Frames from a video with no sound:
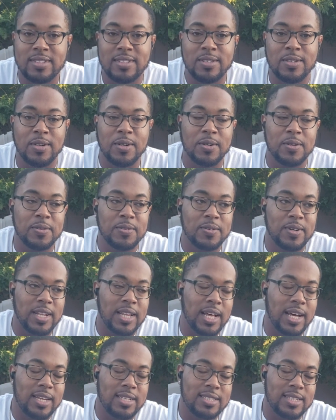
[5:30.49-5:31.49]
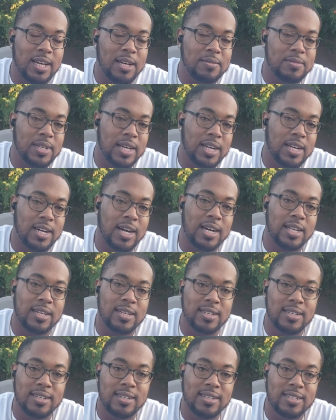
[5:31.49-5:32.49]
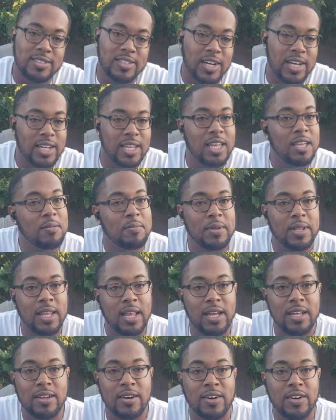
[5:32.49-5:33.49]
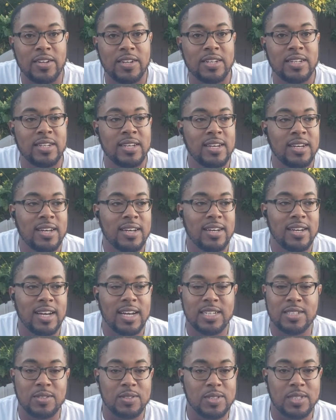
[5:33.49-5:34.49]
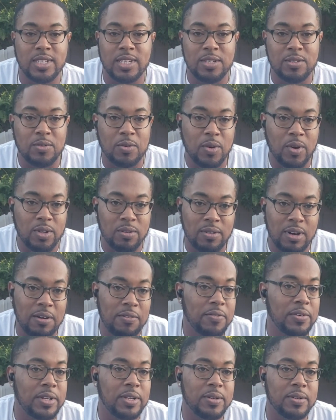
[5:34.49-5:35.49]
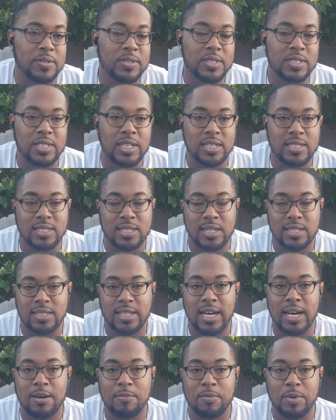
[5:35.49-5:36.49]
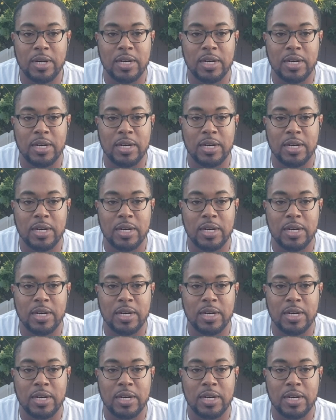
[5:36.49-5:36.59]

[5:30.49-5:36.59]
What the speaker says: You know, a lot of times I kind of try to keep it lighthearted, as you see through all of our videos and things like that.